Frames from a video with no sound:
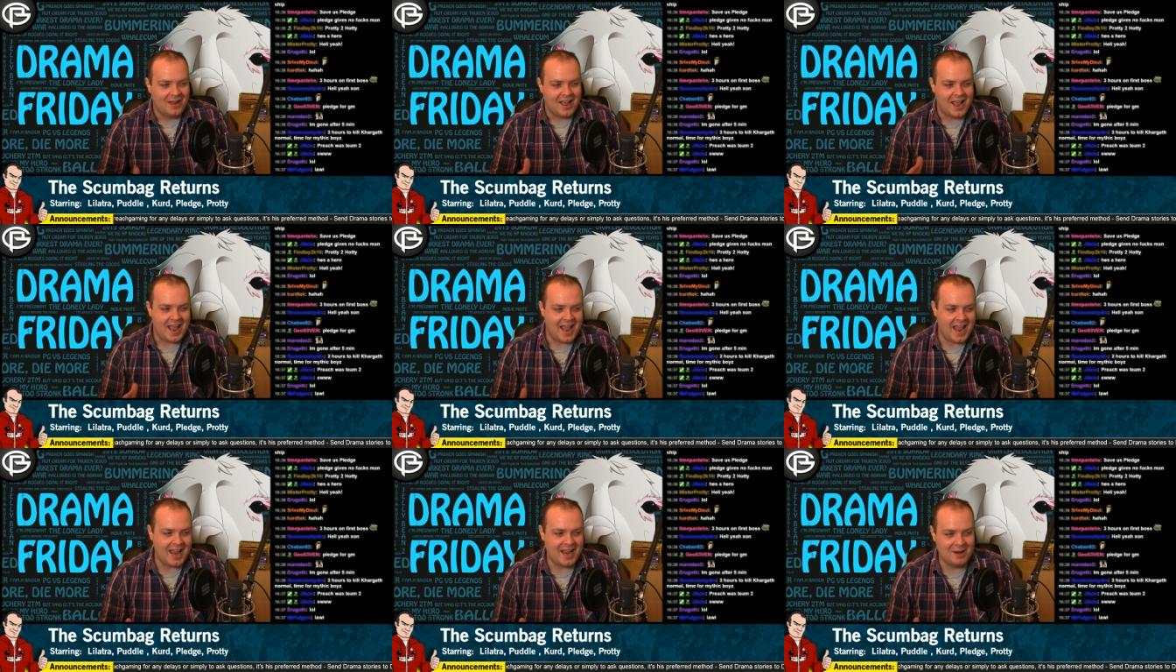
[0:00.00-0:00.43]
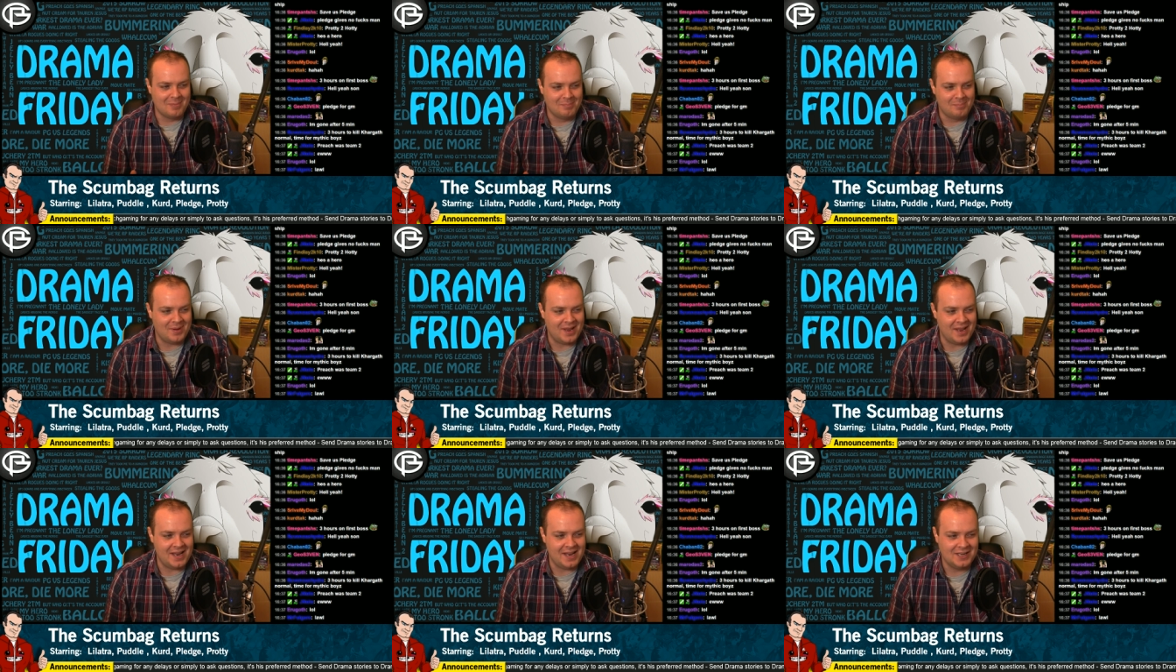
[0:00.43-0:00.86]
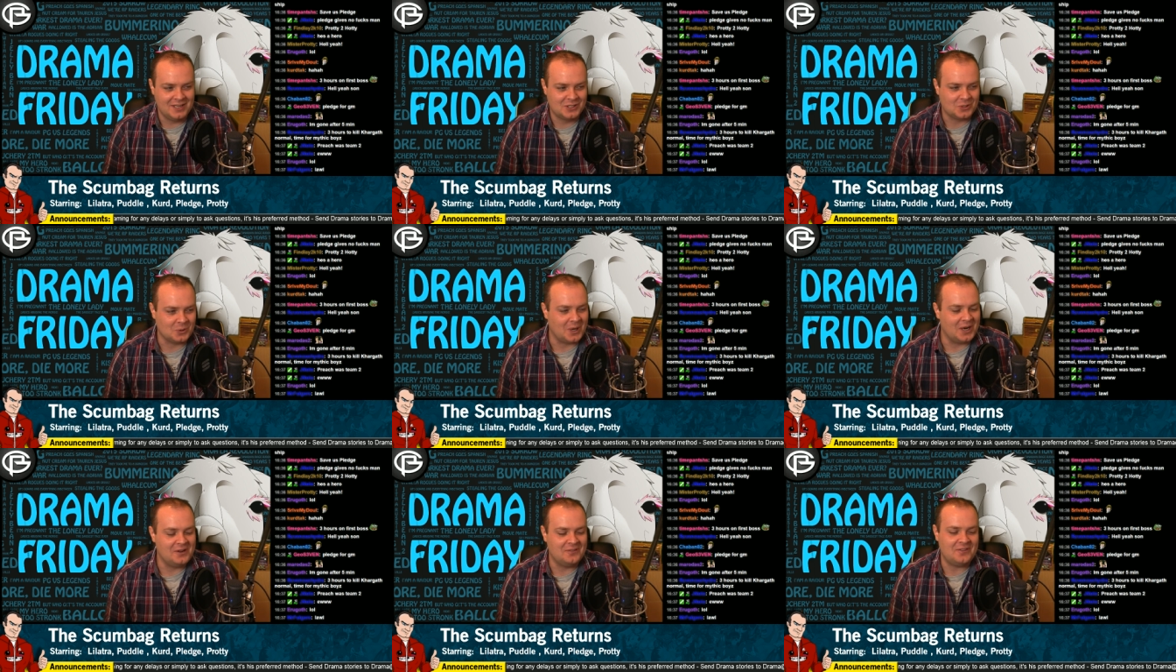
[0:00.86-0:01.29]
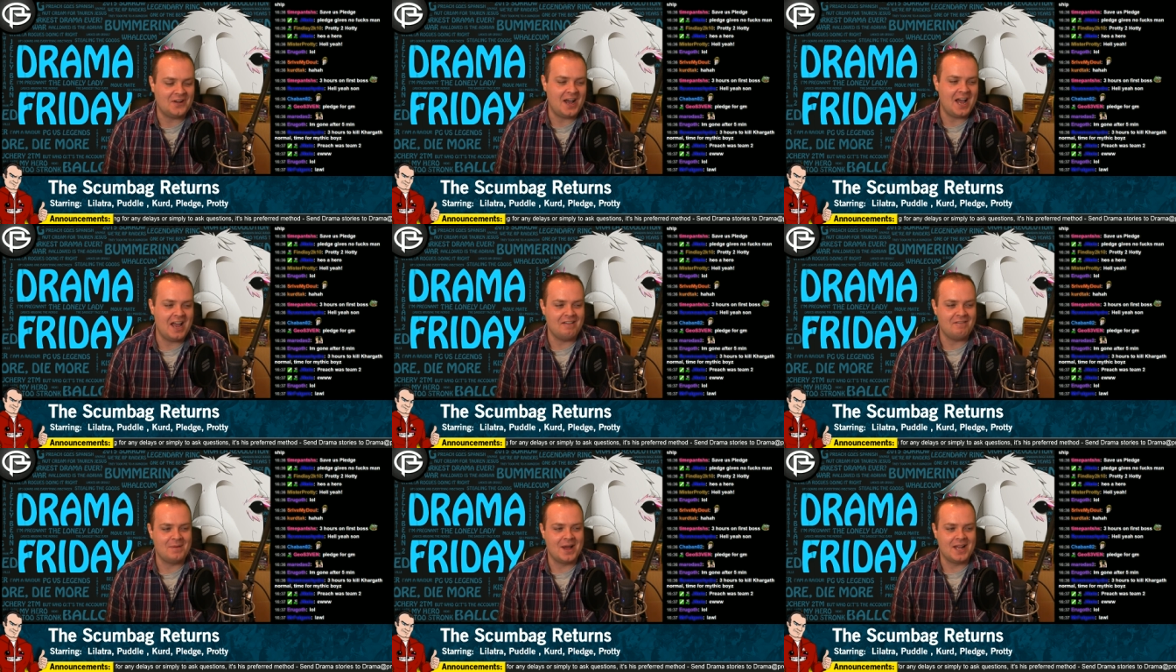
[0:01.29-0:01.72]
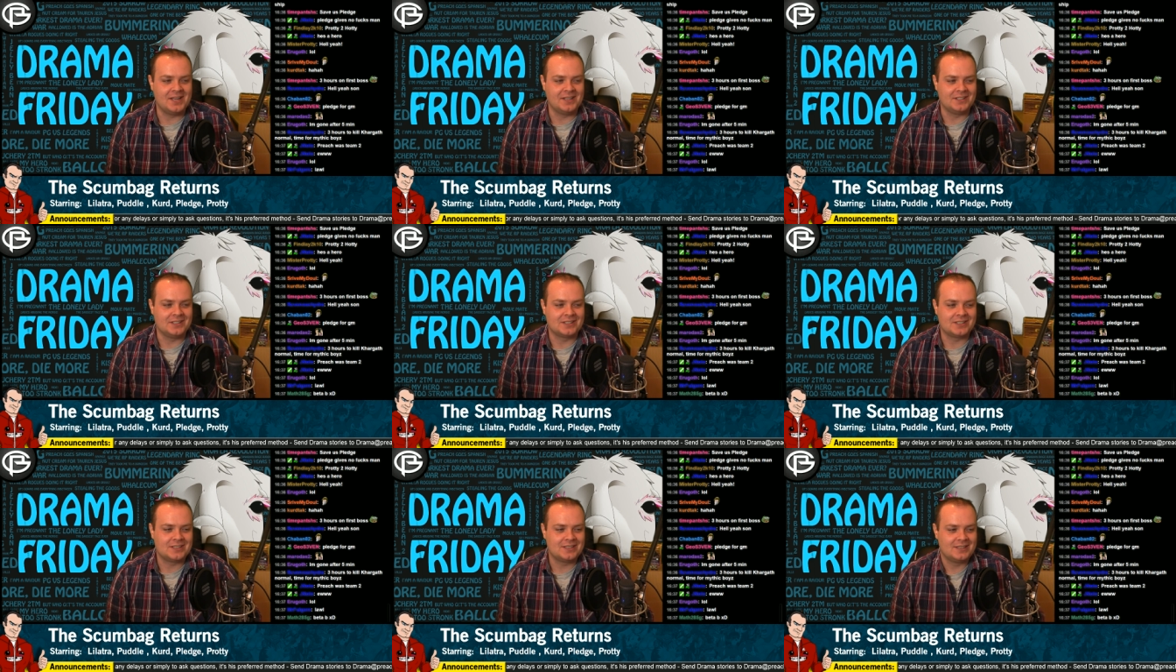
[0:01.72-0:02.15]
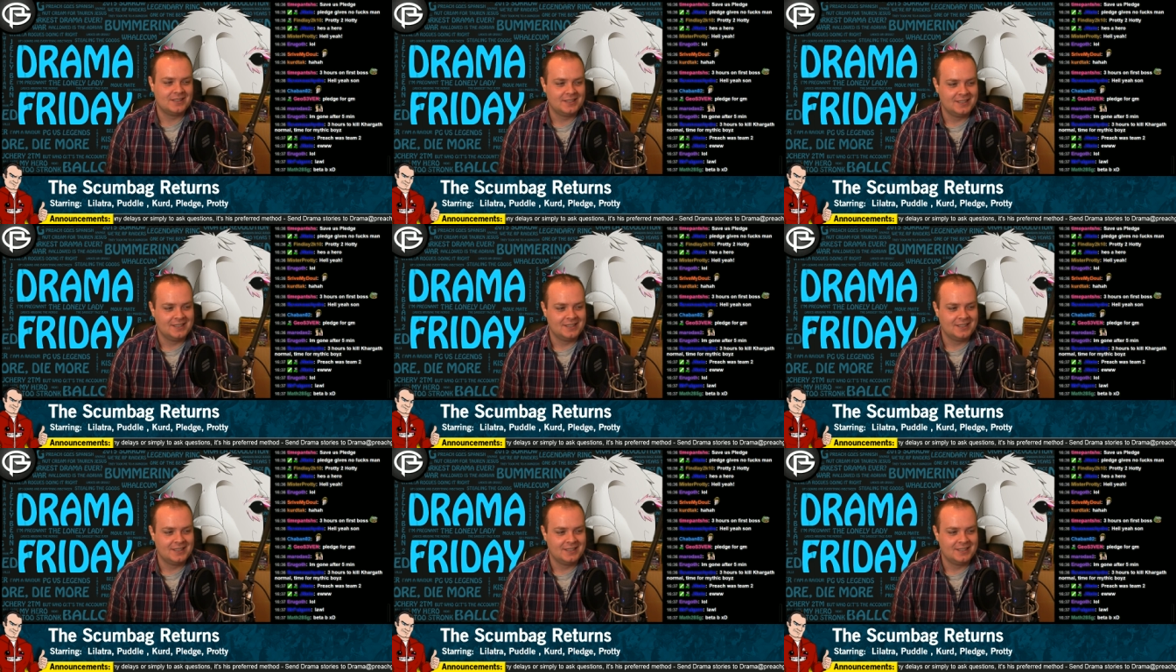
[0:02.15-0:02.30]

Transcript: A and B 25-mans.